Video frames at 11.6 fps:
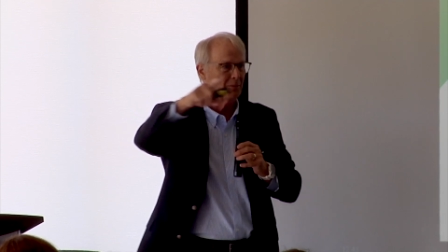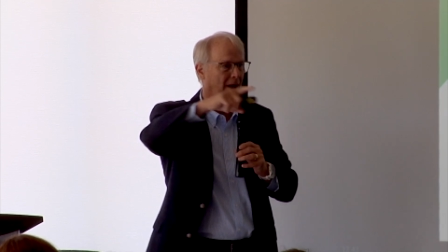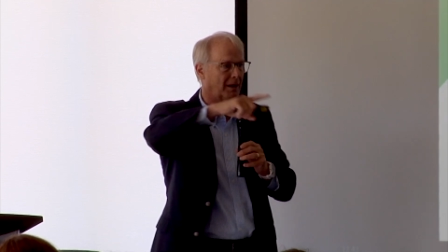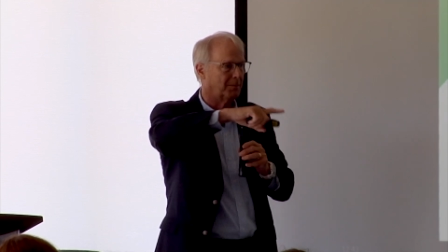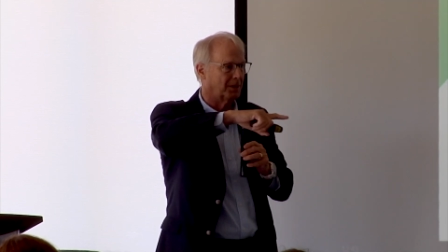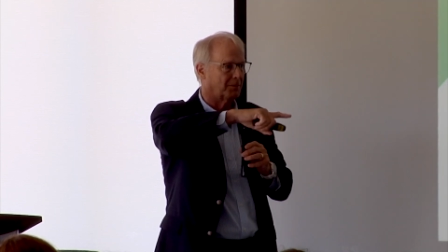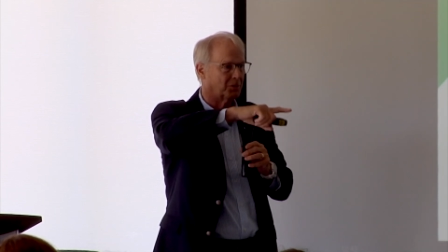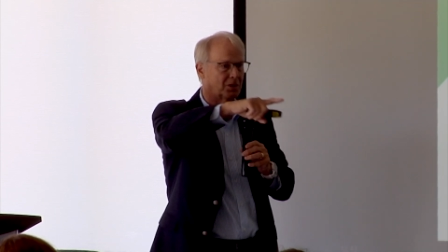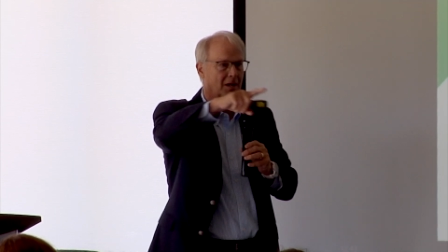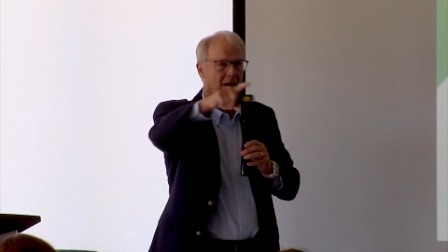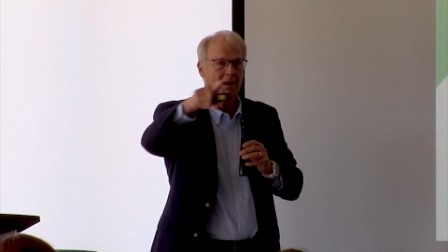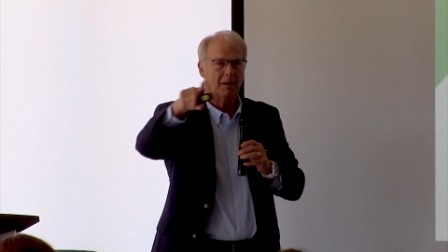Right? I mean,
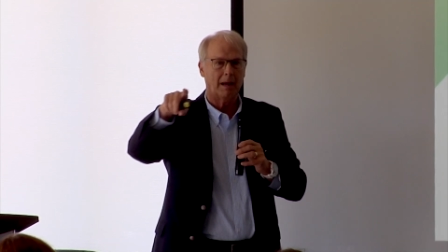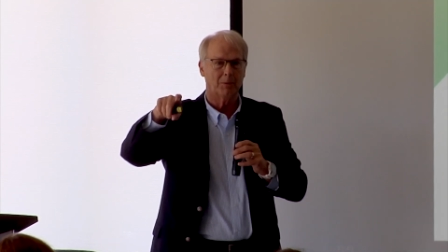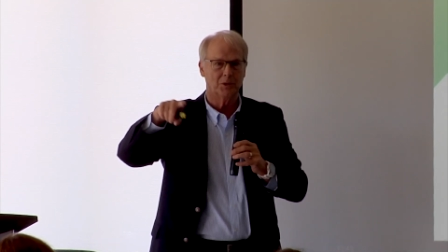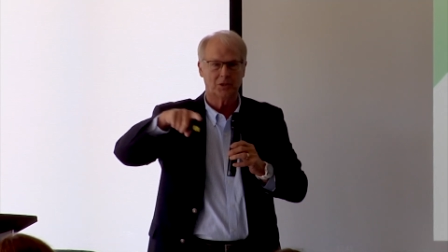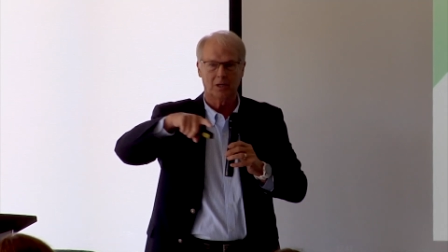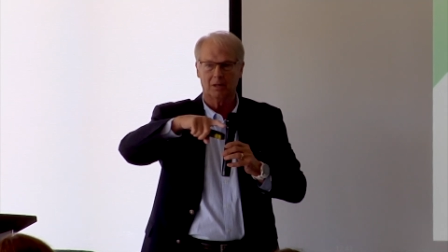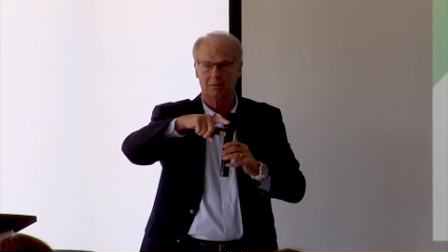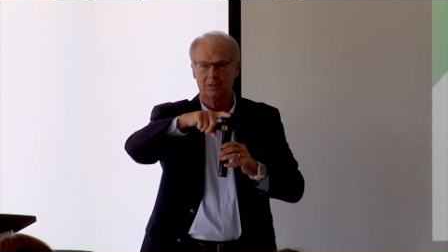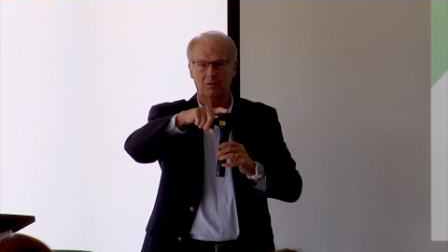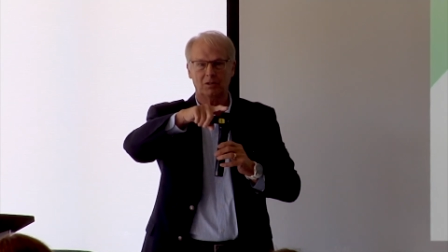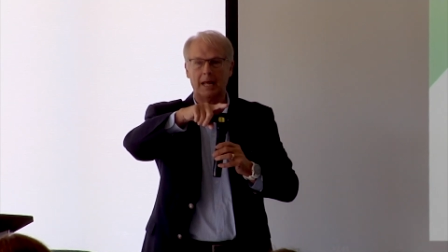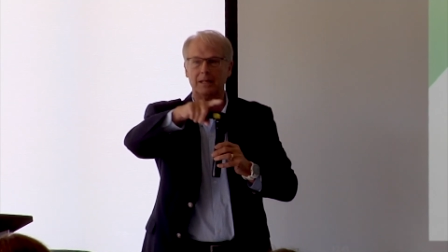that was
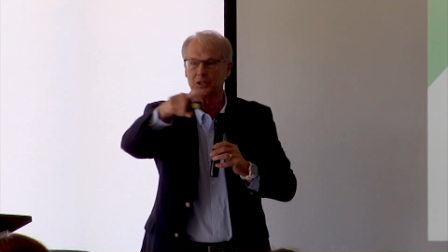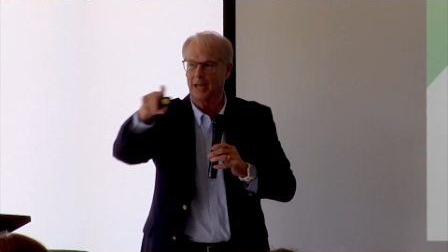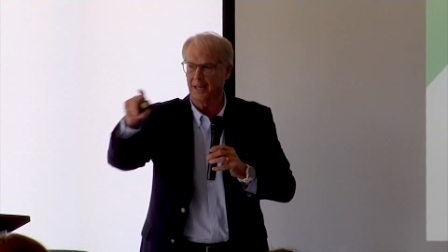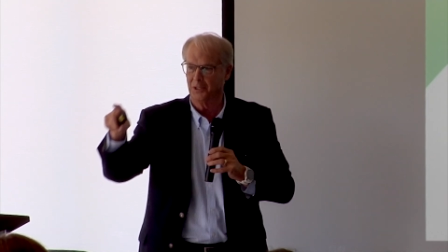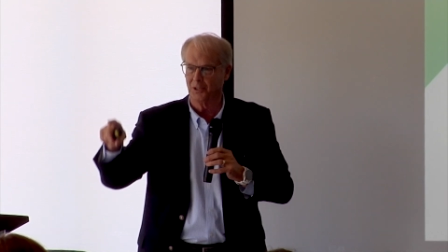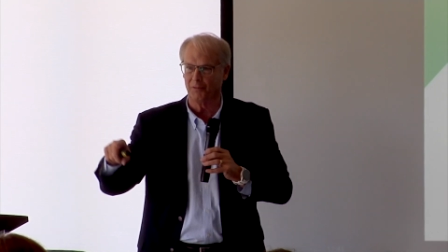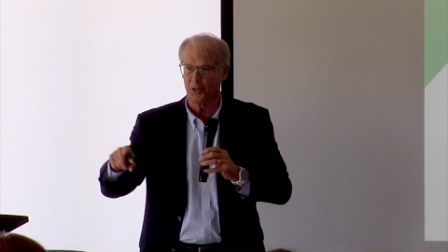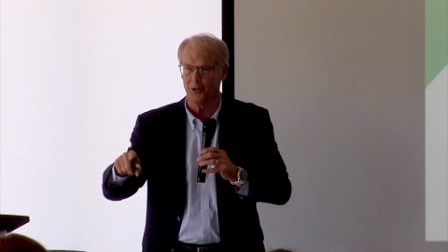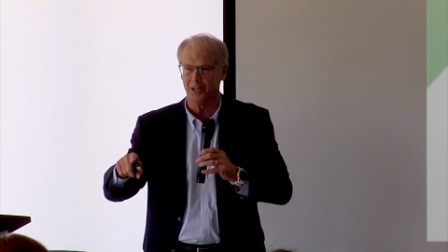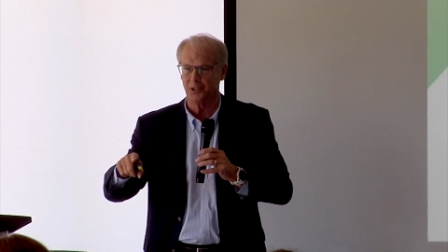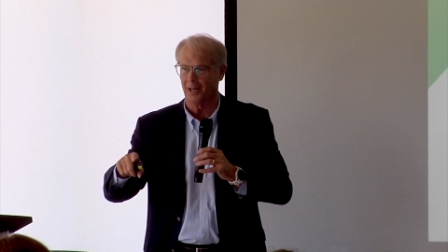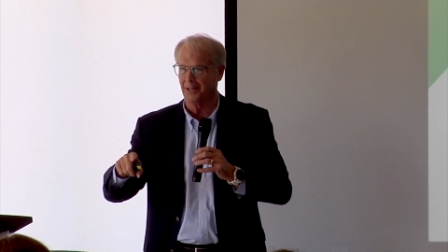10 seconds of a
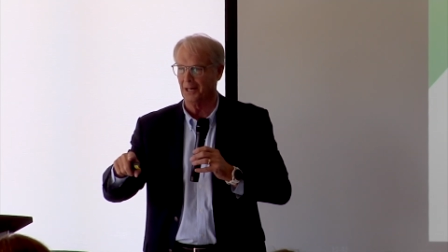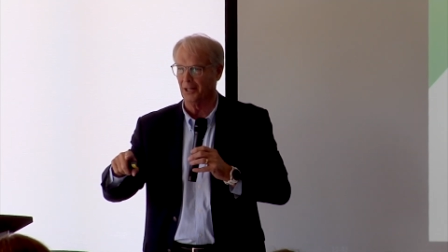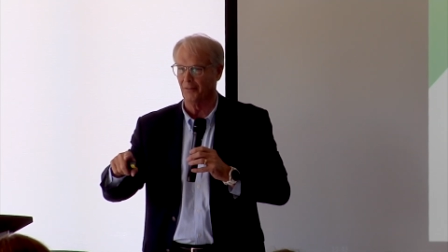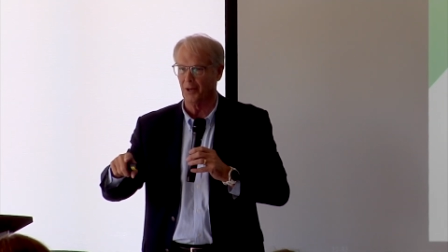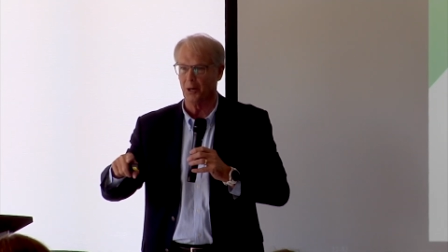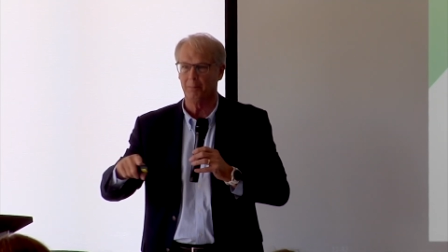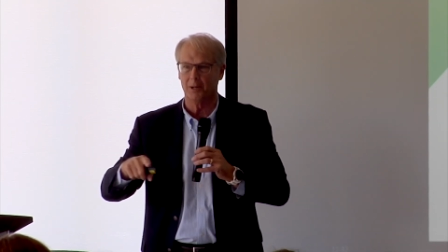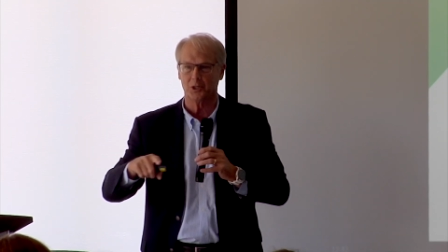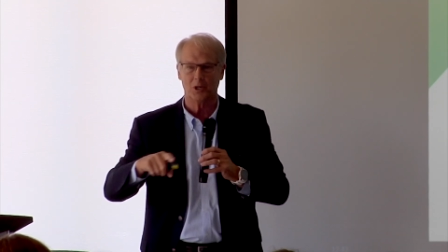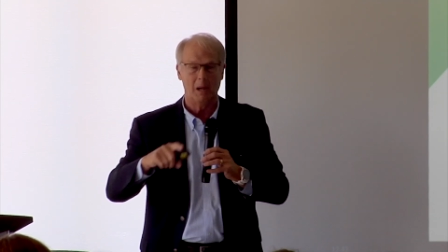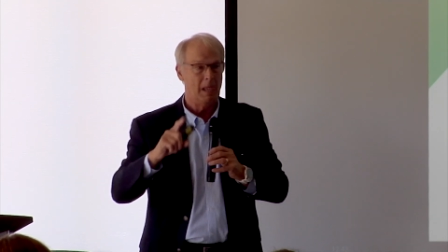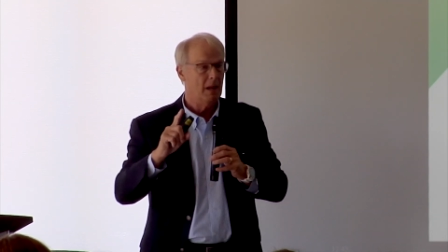30-second elevator pitch.